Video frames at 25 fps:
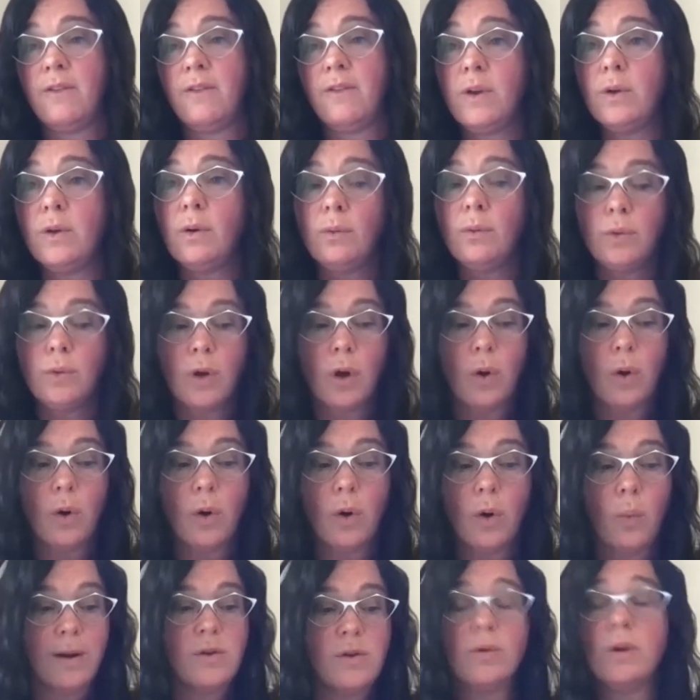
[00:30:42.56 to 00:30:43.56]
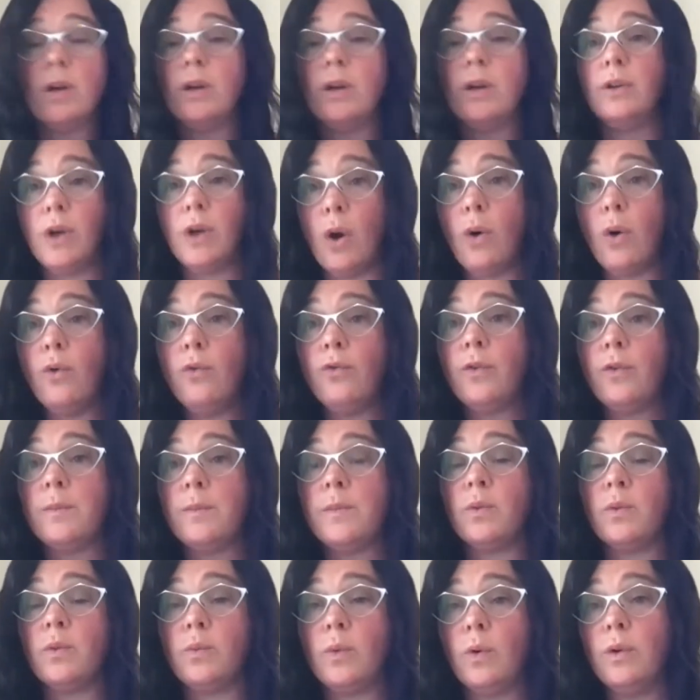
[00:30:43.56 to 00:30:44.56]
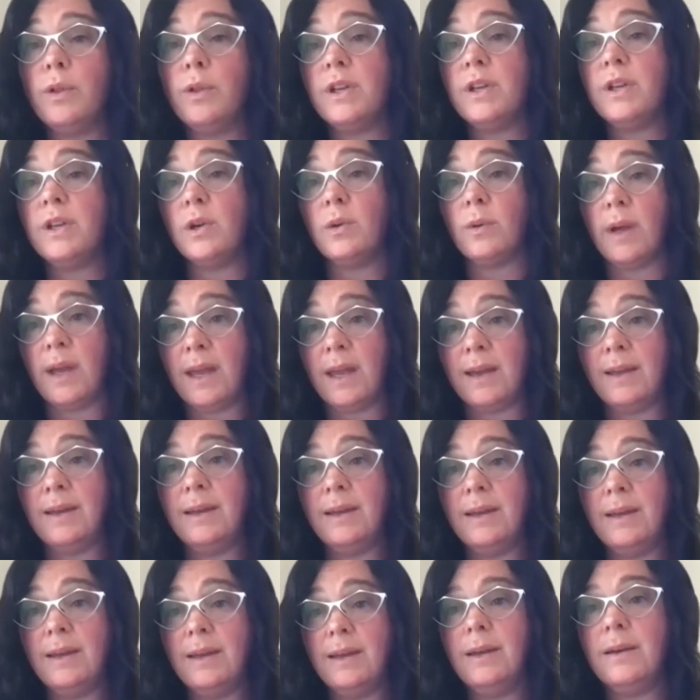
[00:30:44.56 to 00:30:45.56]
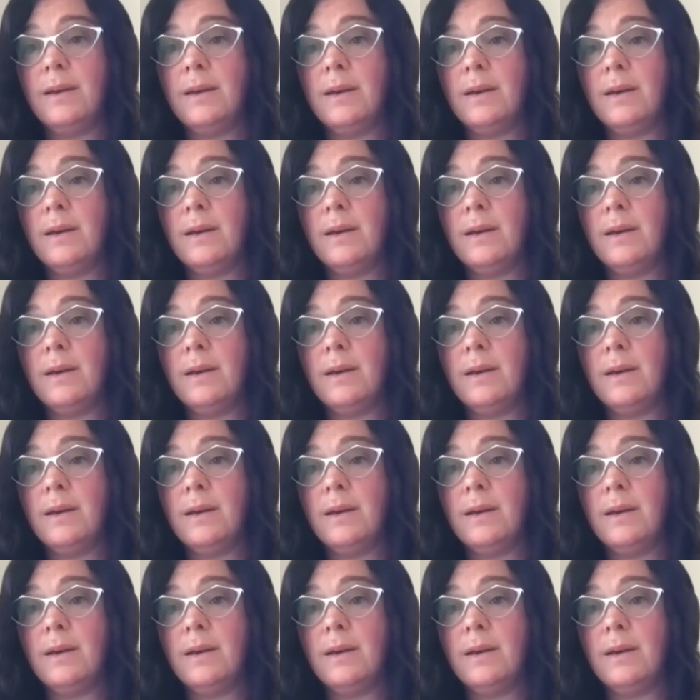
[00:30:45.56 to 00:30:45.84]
If you don't know where you can go from the role that you're in,